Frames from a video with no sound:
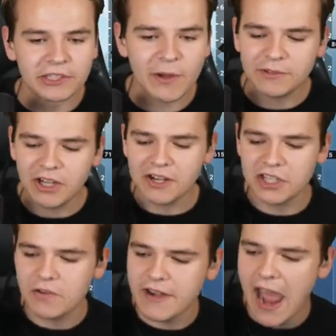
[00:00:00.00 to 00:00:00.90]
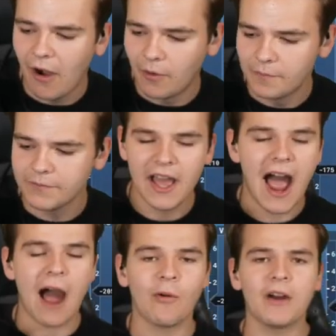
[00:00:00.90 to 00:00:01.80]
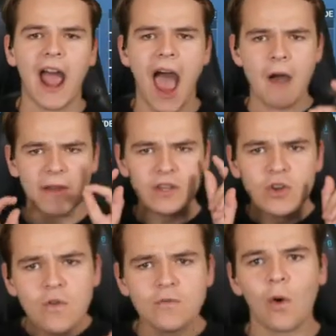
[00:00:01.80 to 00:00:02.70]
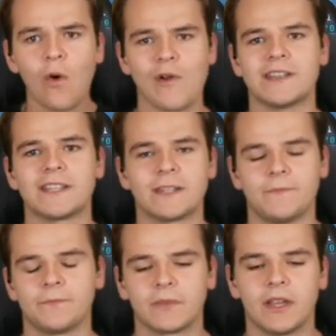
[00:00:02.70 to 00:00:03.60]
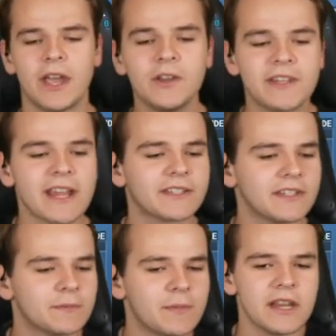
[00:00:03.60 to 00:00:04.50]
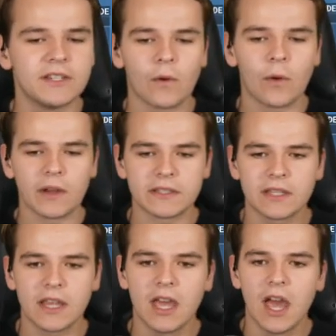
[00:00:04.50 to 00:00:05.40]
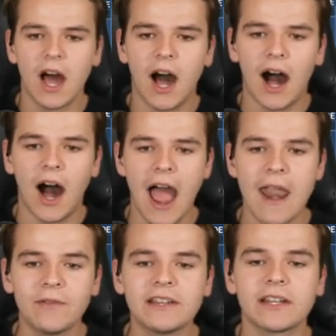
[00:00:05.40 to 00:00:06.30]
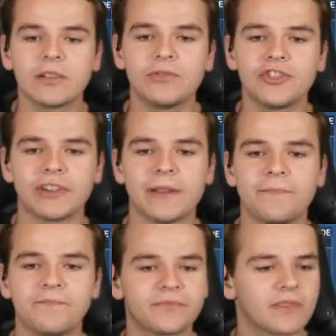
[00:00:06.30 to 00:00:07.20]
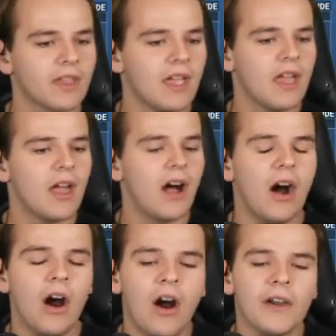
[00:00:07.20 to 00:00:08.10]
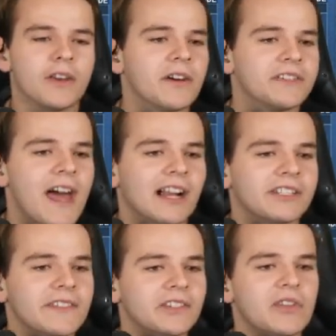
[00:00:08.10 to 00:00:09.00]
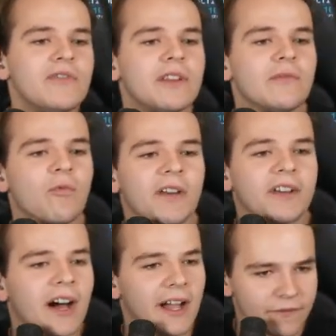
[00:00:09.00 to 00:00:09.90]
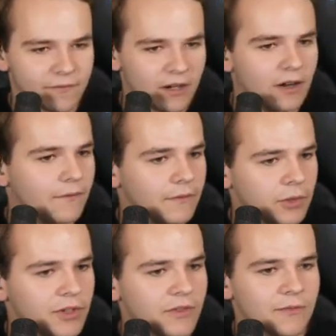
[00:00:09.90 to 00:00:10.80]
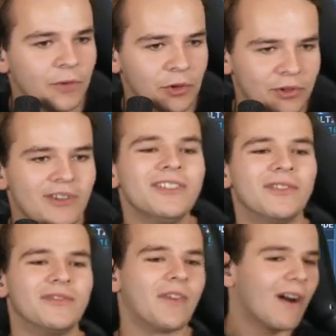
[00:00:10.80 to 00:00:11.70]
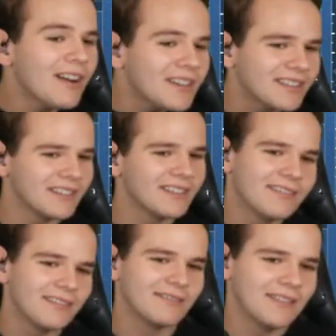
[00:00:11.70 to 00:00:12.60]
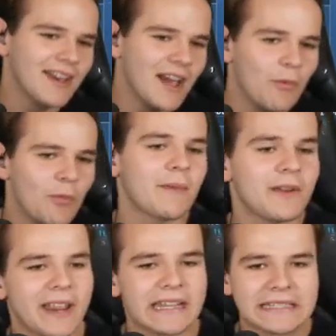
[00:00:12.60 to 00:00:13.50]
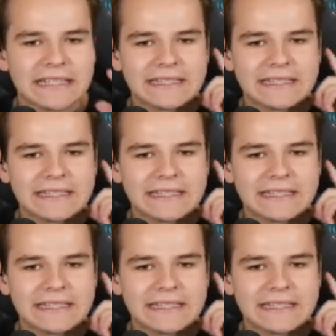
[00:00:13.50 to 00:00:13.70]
So what I'm trying to do now, I want to have a new voice, a new text-to-speech voice, uh, every single stream. Oh, you know, it's actually this Union One Island, uh, Union the or Union the First, whatever it is.